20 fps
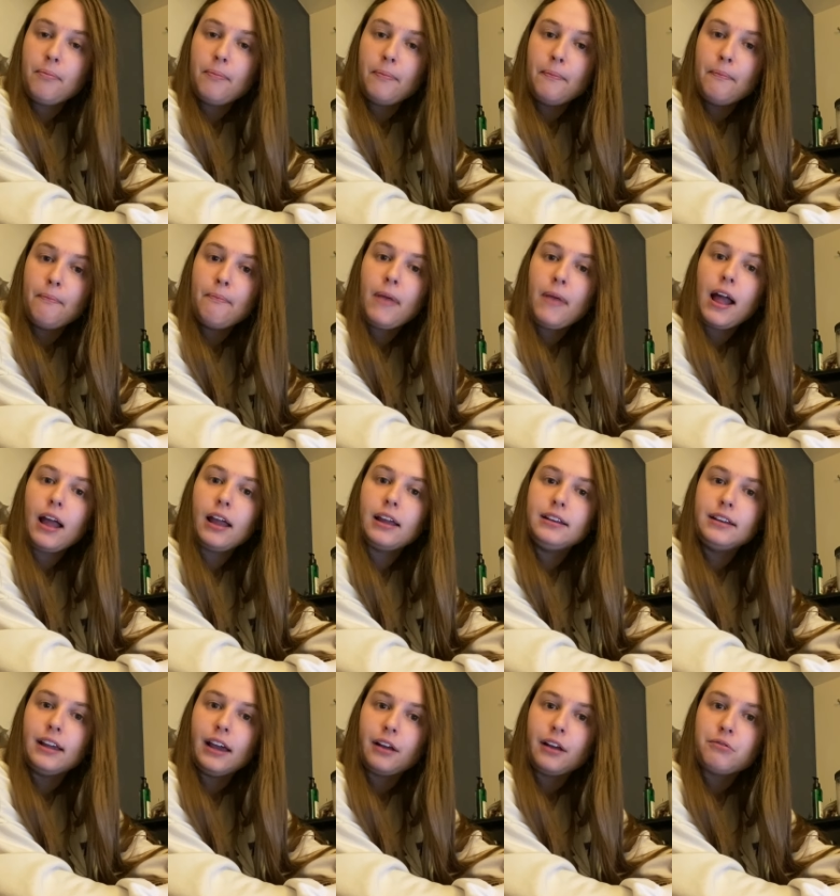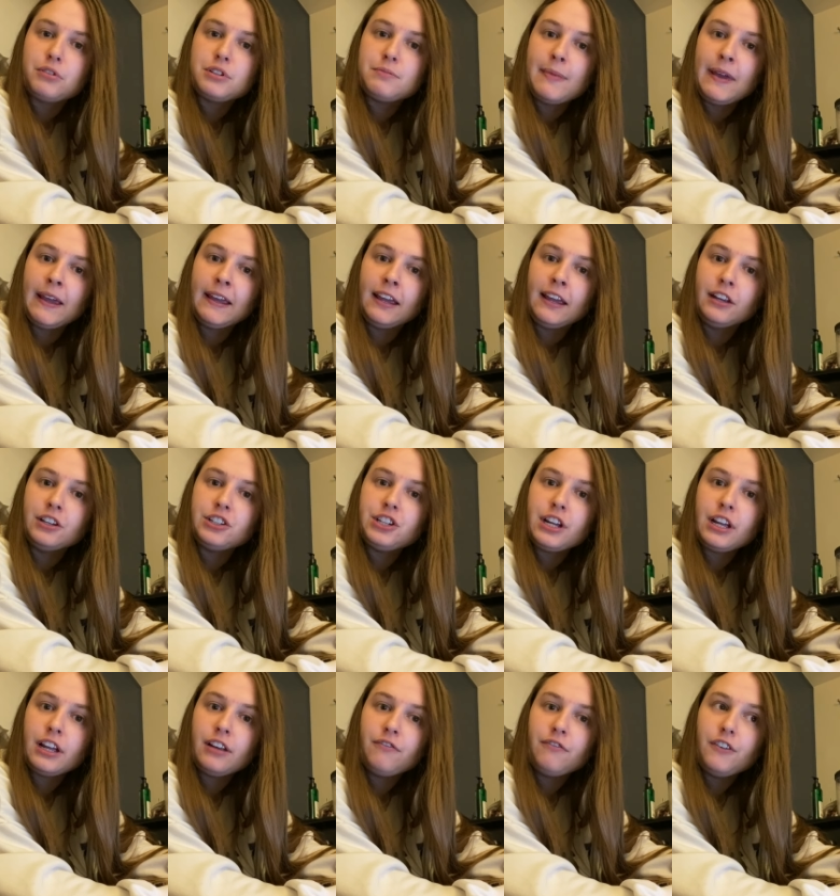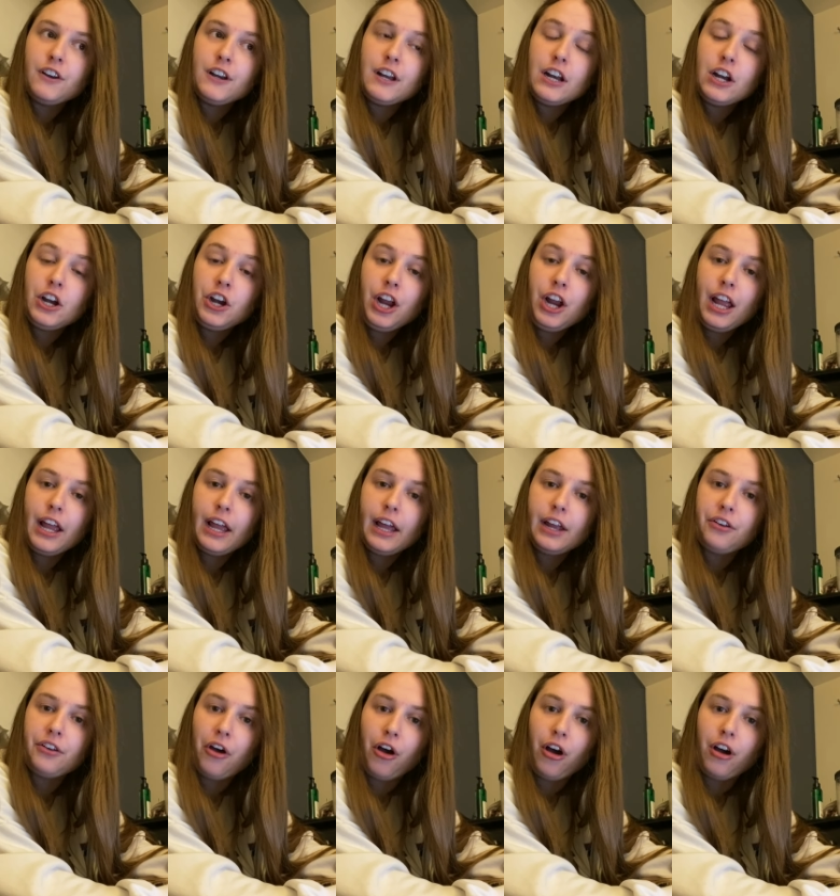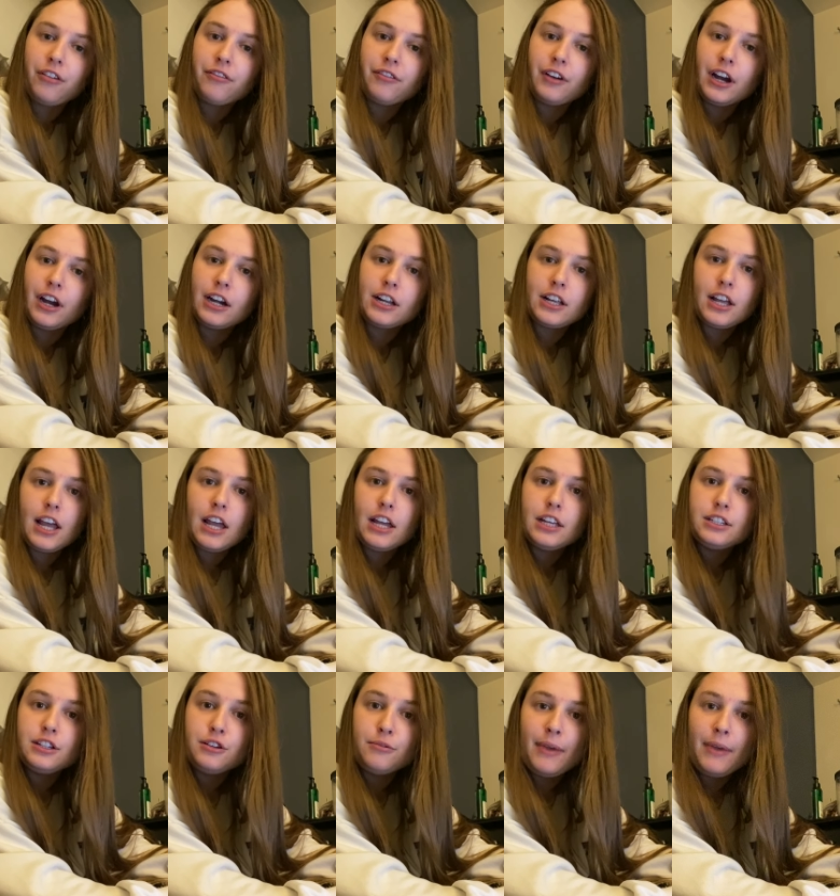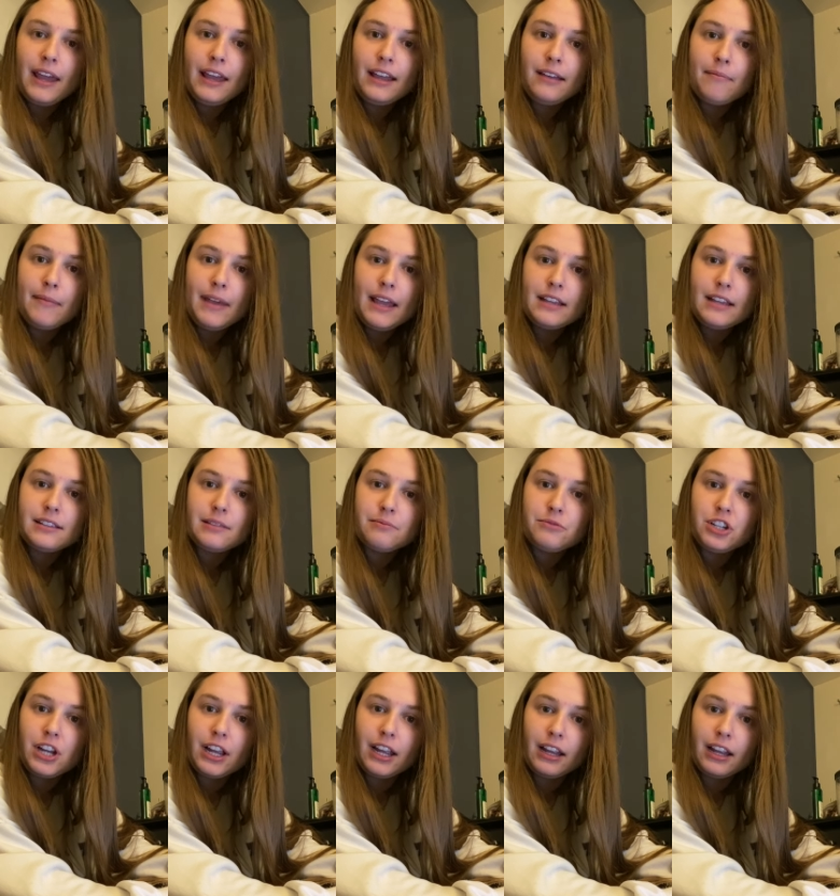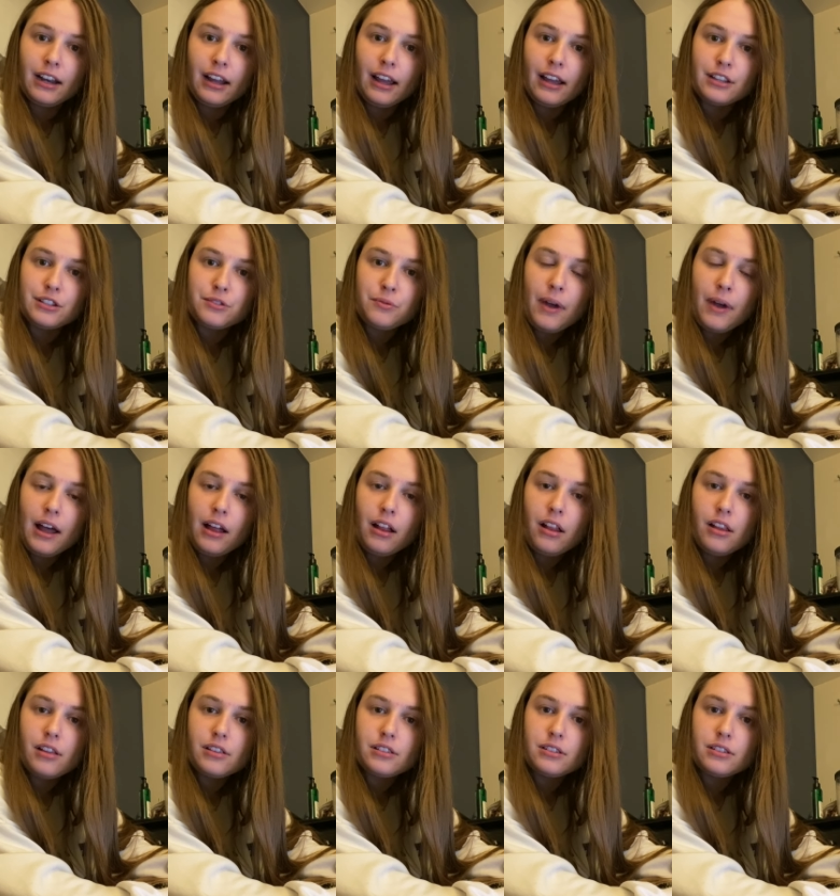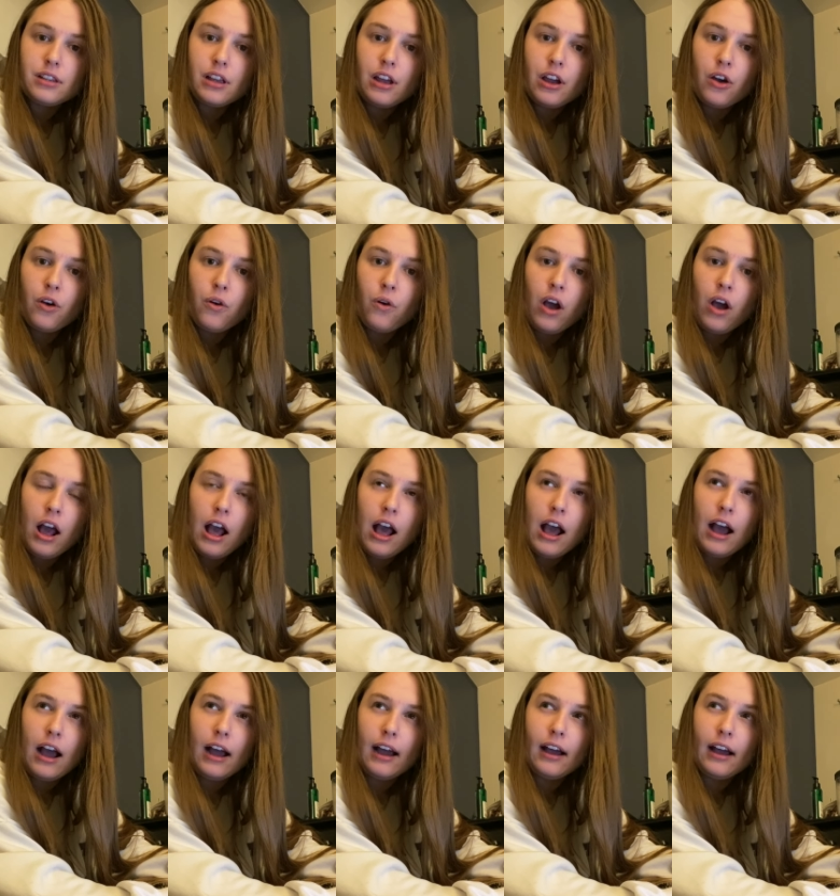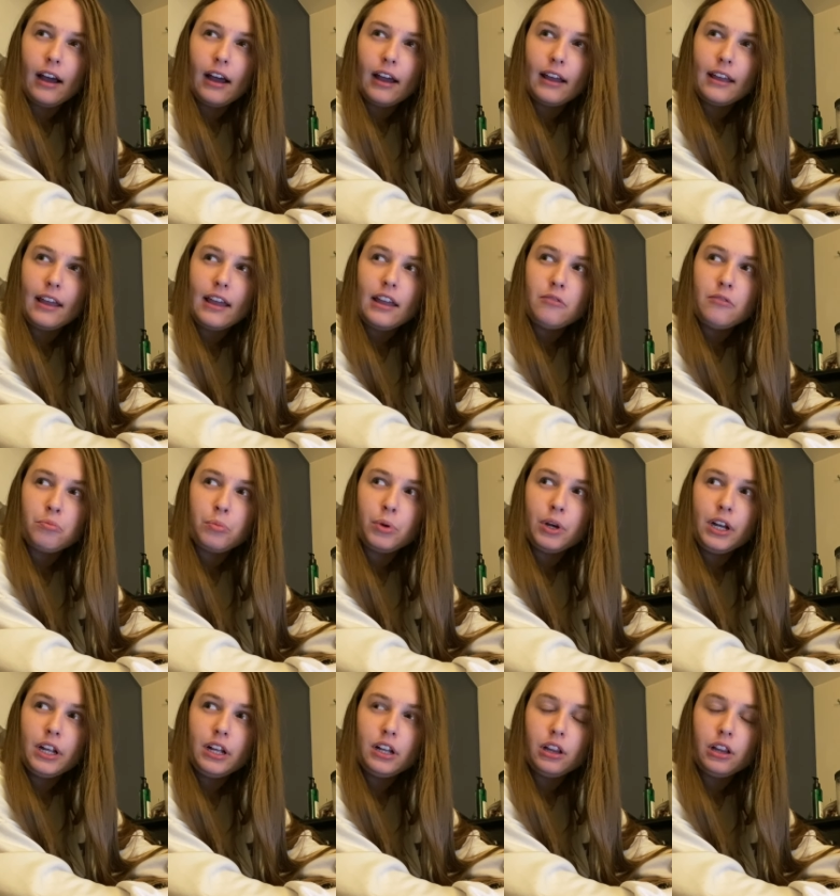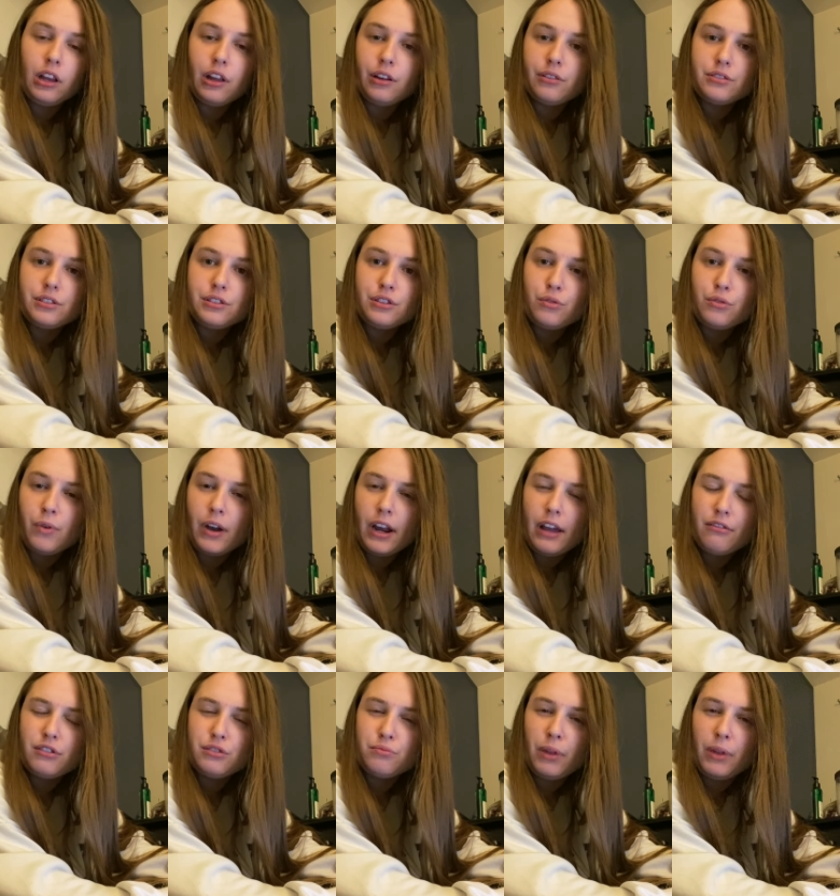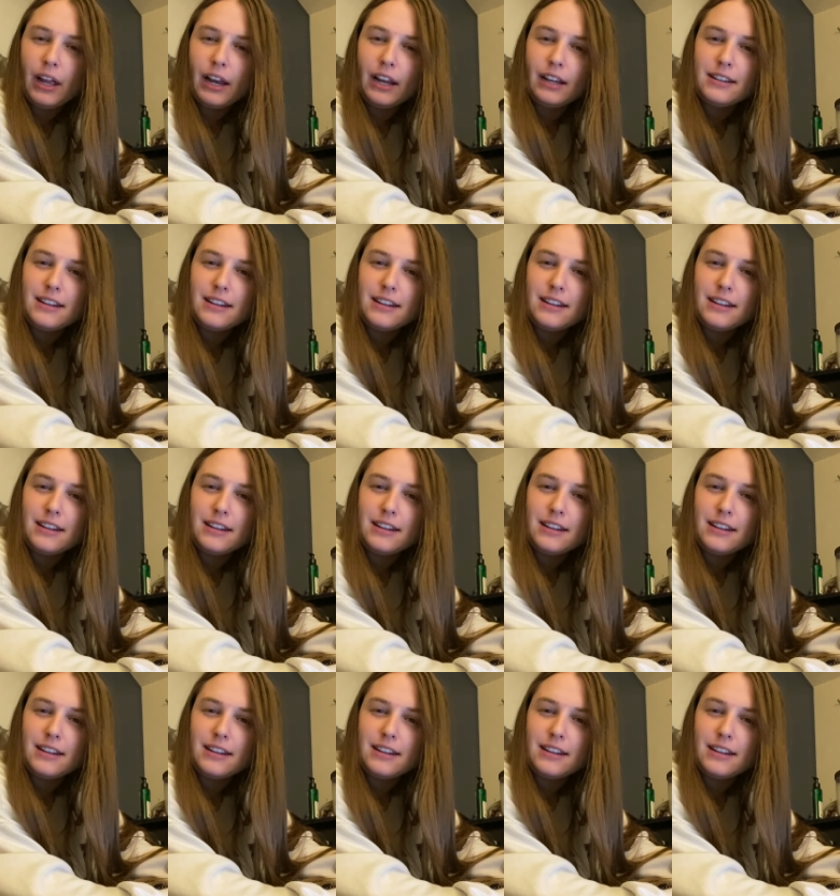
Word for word: My dad was making chicken for dinner and offered to make me some chicken as well, so I ate pretty close to what I was planning